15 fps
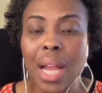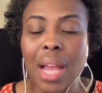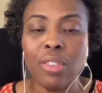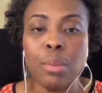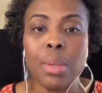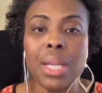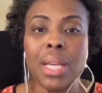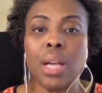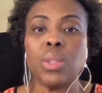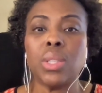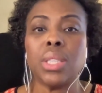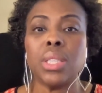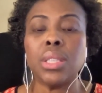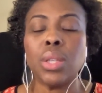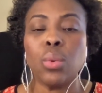Everybody
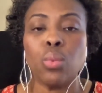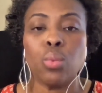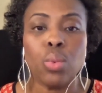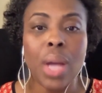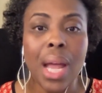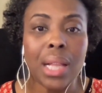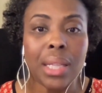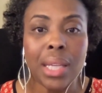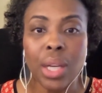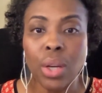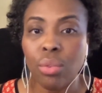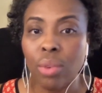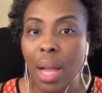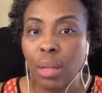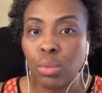else is rallying
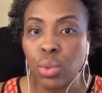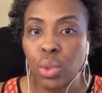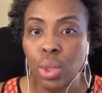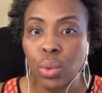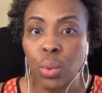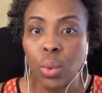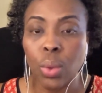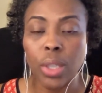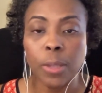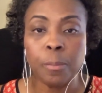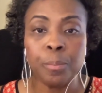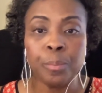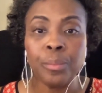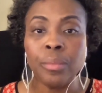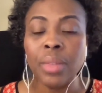around you, or
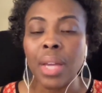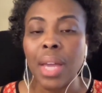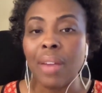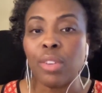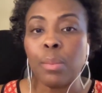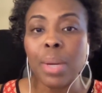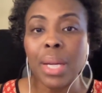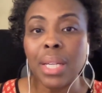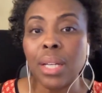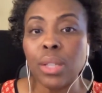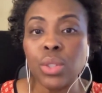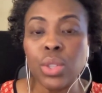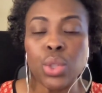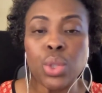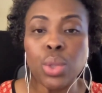everybody
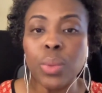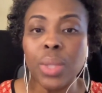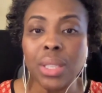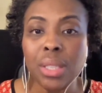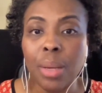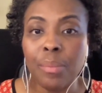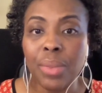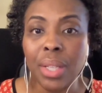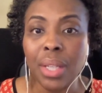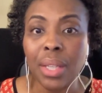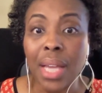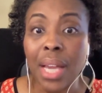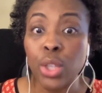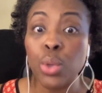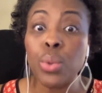else is doing something
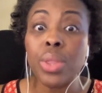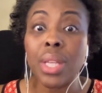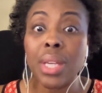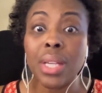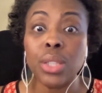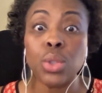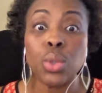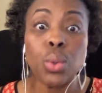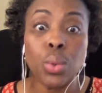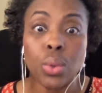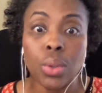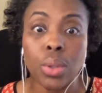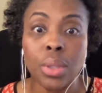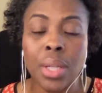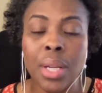that you think is
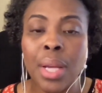cool.